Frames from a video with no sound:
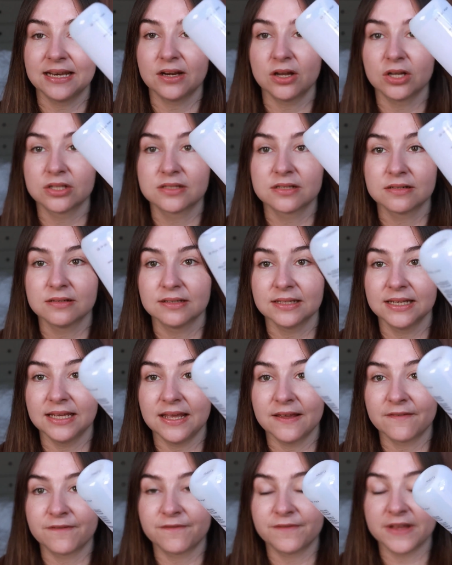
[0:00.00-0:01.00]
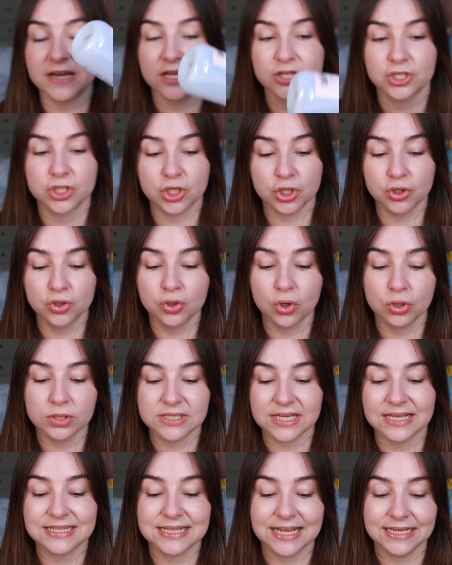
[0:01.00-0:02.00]
and utterly finished.
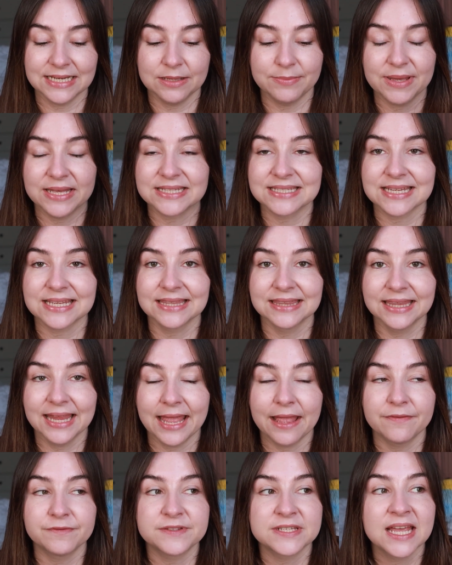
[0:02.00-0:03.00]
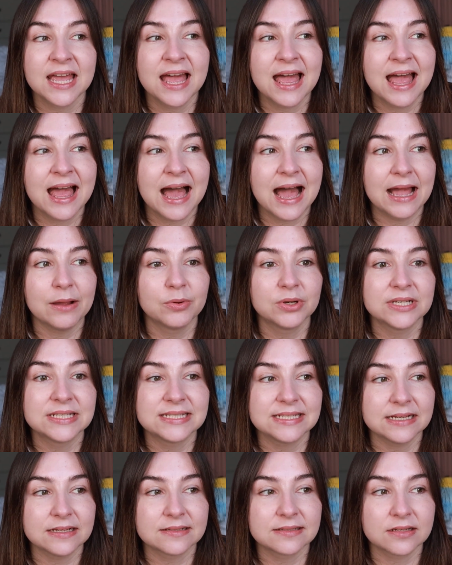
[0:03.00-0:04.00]
Not a tiny bit left. I want to
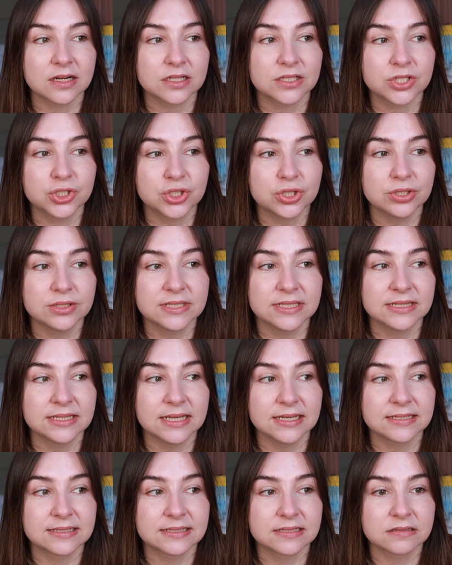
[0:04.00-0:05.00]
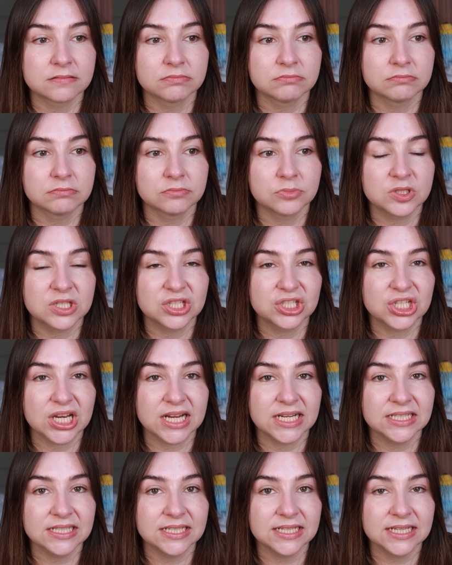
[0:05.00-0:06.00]
say I started using this, was it
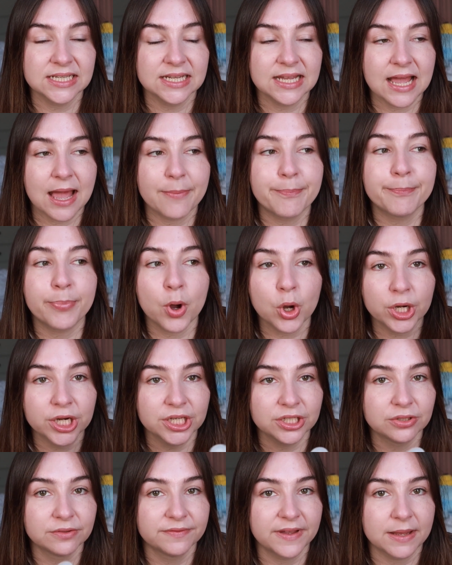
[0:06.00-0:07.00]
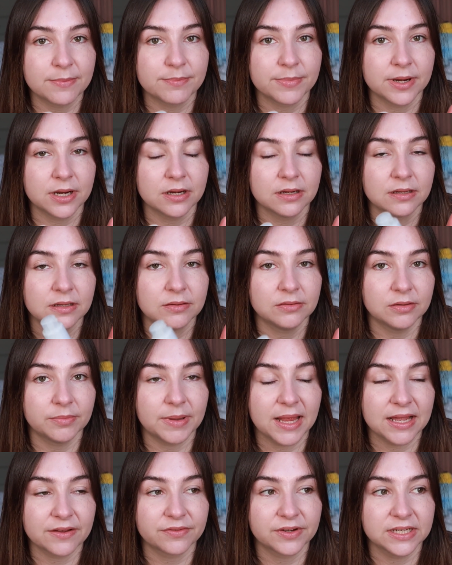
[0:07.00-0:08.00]
January? I bought it in November in the
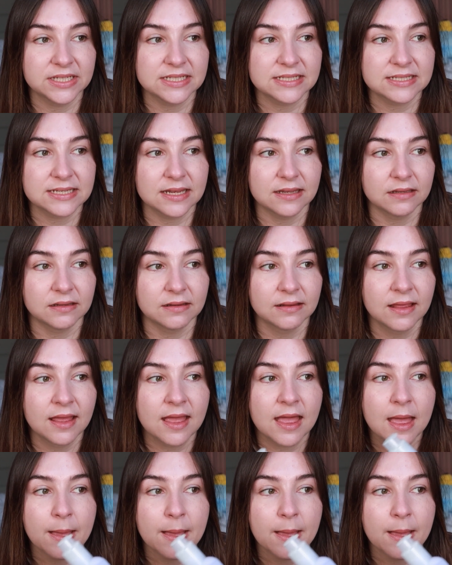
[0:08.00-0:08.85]
Black Friday sale,